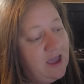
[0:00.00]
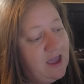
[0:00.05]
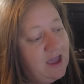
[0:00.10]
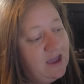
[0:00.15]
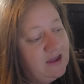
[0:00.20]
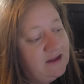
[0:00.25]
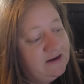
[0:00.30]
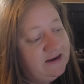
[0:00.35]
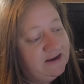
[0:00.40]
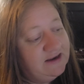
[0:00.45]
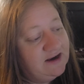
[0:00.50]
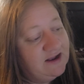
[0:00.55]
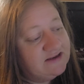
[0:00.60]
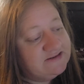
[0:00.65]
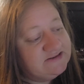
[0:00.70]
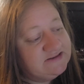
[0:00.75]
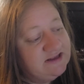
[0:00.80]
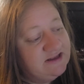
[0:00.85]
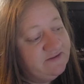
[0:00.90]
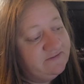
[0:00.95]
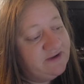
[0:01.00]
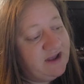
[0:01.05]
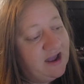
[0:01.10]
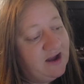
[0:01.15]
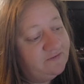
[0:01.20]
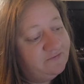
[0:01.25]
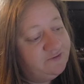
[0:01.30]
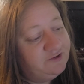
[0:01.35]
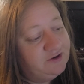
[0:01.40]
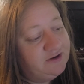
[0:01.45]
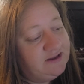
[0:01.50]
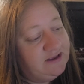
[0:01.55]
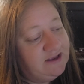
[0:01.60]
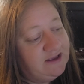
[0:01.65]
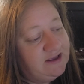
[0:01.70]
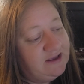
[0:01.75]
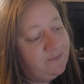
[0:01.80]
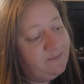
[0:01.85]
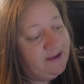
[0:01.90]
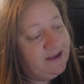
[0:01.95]
And Enos lived after
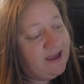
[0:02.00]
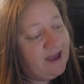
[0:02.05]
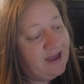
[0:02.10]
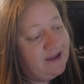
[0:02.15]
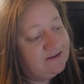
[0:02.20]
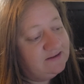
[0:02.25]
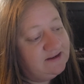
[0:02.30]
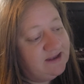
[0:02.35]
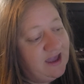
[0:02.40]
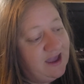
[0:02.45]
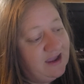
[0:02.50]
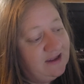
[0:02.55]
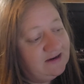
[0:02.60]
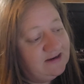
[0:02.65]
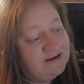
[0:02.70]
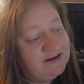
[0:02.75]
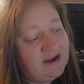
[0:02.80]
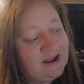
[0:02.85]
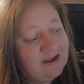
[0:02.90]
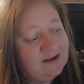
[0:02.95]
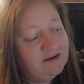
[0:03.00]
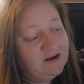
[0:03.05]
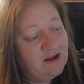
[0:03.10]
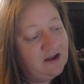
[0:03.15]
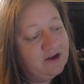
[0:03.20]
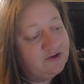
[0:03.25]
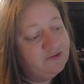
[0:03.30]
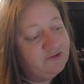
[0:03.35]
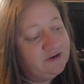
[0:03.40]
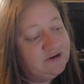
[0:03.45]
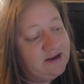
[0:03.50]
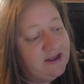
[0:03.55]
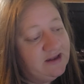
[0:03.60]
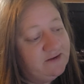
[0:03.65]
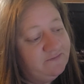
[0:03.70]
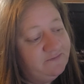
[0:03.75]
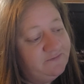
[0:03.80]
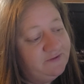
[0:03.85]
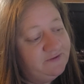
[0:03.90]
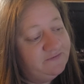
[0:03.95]
he begat Canaan
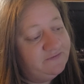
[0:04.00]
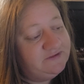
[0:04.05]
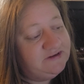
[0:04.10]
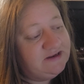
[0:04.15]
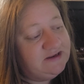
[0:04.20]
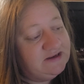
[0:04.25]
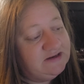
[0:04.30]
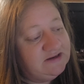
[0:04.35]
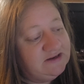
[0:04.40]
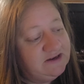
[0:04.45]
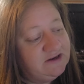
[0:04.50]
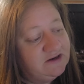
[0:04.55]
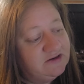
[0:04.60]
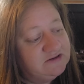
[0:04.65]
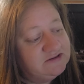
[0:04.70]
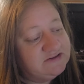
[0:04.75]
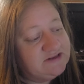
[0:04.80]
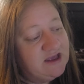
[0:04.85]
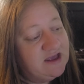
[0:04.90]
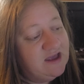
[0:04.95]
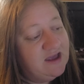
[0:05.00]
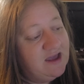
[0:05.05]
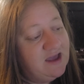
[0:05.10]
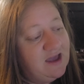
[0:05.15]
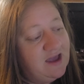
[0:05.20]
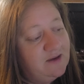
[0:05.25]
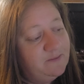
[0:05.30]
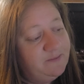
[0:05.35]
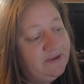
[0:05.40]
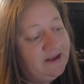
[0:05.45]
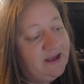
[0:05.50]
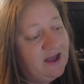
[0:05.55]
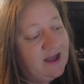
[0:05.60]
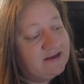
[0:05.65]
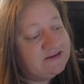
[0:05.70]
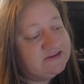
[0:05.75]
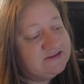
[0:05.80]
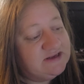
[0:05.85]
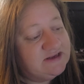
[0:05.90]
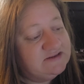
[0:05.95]
815 years and
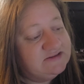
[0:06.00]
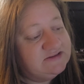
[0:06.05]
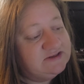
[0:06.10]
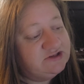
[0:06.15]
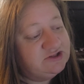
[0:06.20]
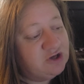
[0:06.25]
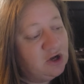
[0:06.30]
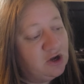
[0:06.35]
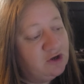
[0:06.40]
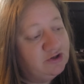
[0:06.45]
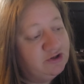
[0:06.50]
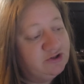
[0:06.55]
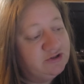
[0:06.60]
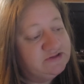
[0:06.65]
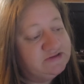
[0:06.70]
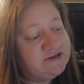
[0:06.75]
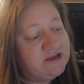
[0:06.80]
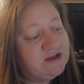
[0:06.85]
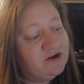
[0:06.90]
begot sons and daughters.